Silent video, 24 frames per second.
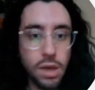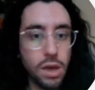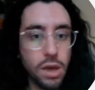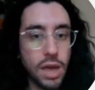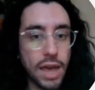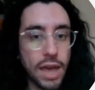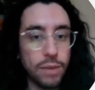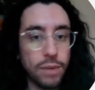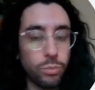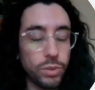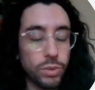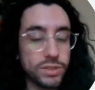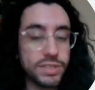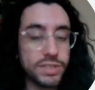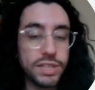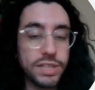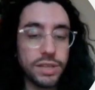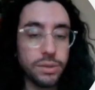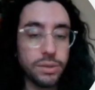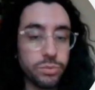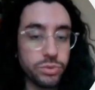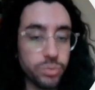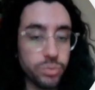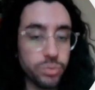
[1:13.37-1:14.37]
And once it
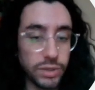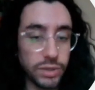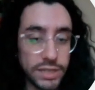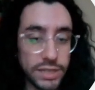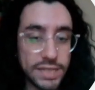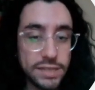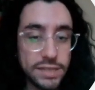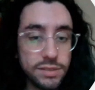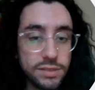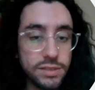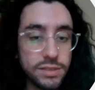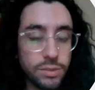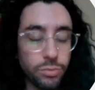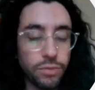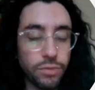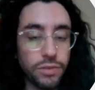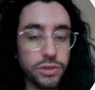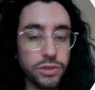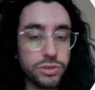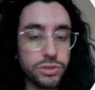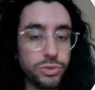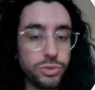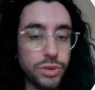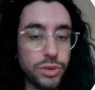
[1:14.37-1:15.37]
is released,
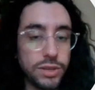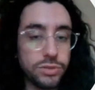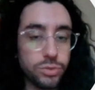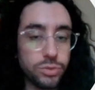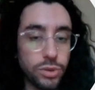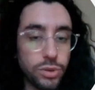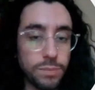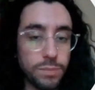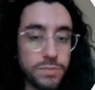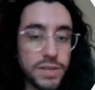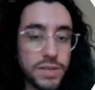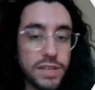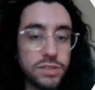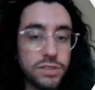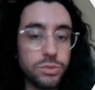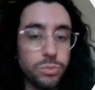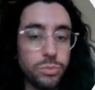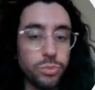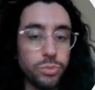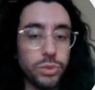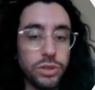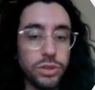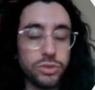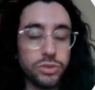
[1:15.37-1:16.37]
reverse transcriptase
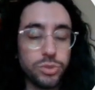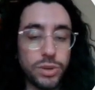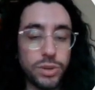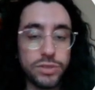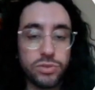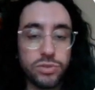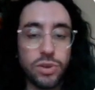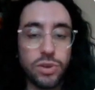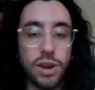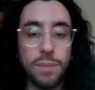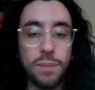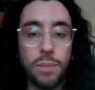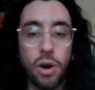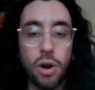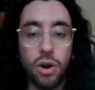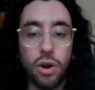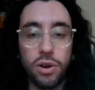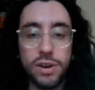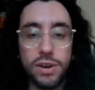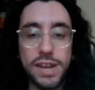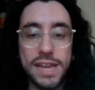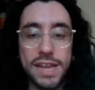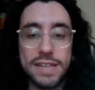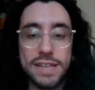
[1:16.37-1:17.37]
will transcribe
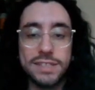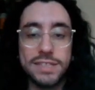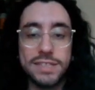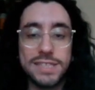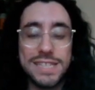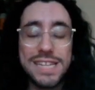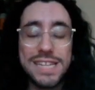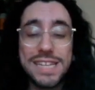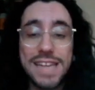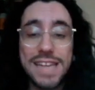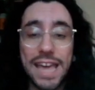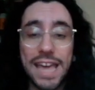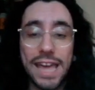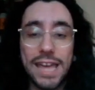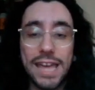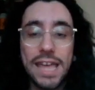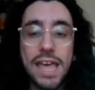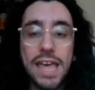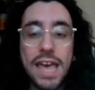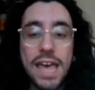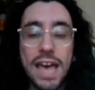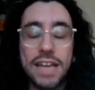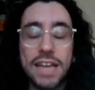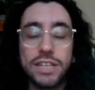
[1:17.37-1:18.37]
RNA into DNA
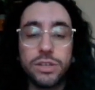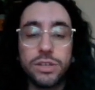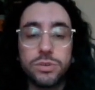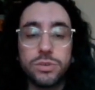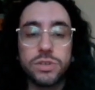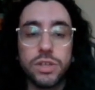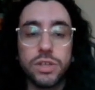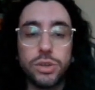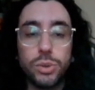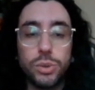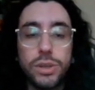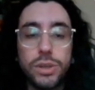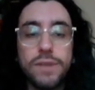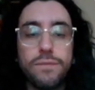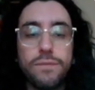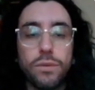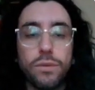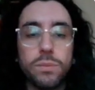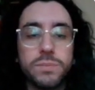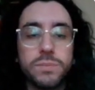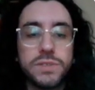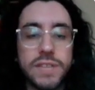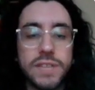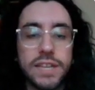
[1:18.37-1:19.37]
and use the newly
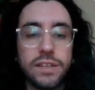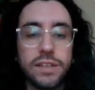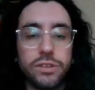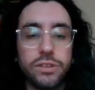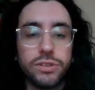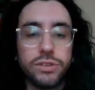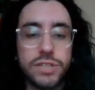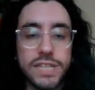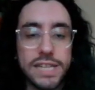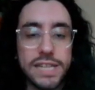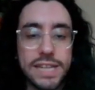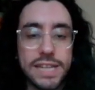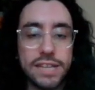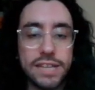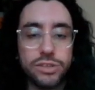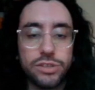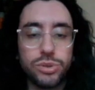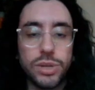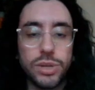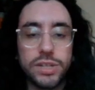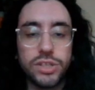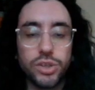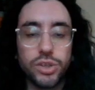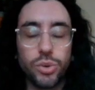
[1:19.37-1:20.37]
formed singular DNA
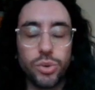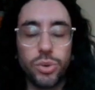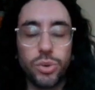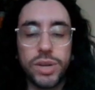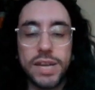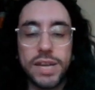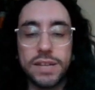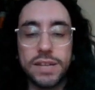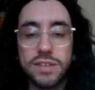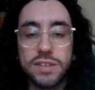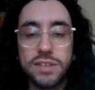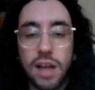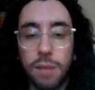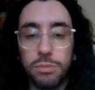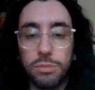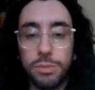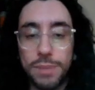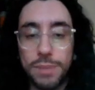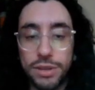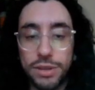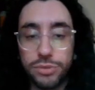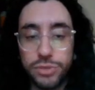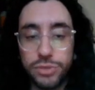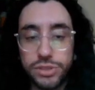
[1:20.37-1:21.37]
strand to create its
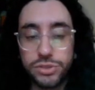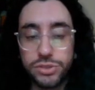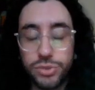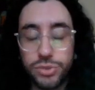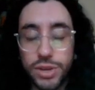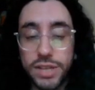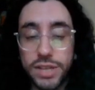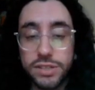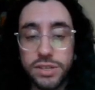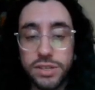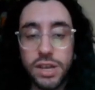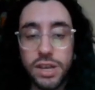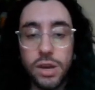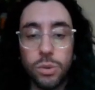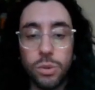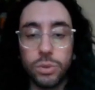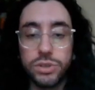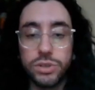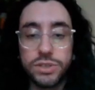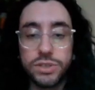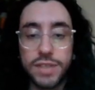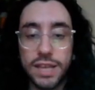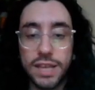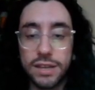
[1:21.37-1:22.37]
complementary strand,
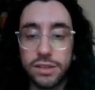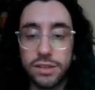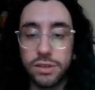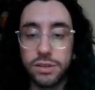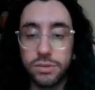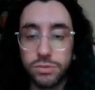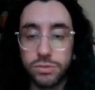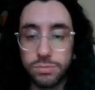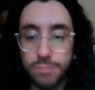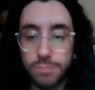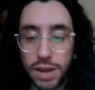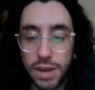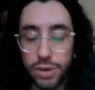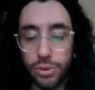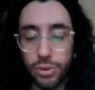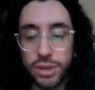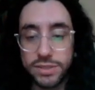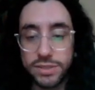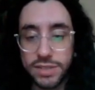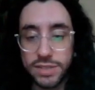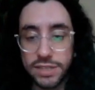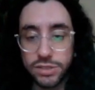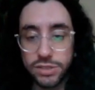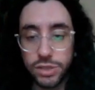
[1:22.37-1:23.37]
which then
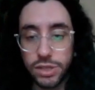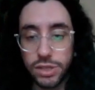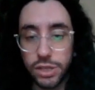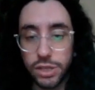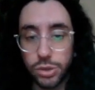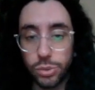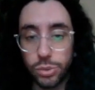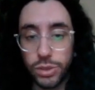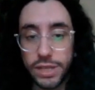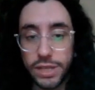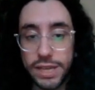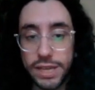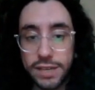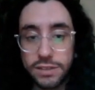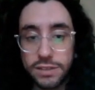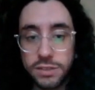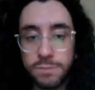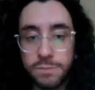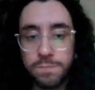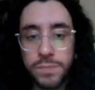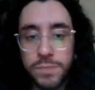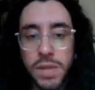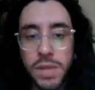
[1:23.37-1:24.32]
migrates into the nucleus.